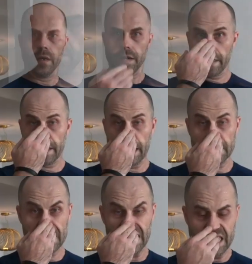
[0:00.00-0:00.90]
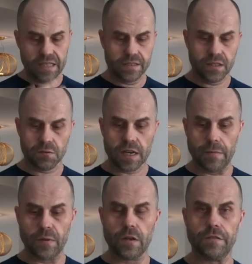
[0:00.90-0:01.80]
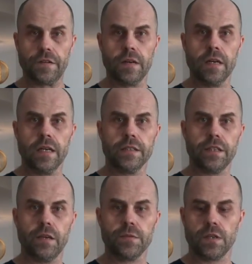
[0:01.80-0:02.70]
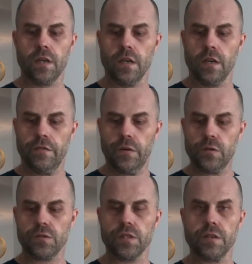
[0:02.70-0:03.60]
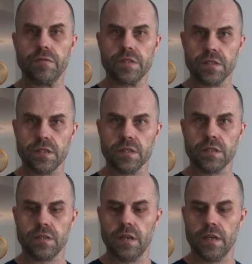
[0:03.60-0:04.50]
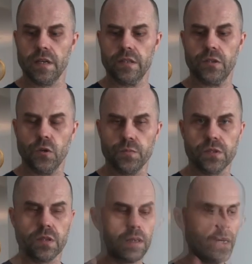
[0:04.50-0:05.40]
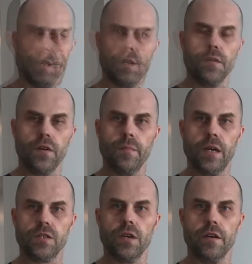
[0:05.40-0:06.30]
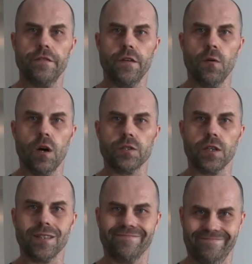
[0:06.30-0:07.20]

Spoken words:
Okay, guys, these were a couple of tips for using the resistance tubes. Thank you very much for watching.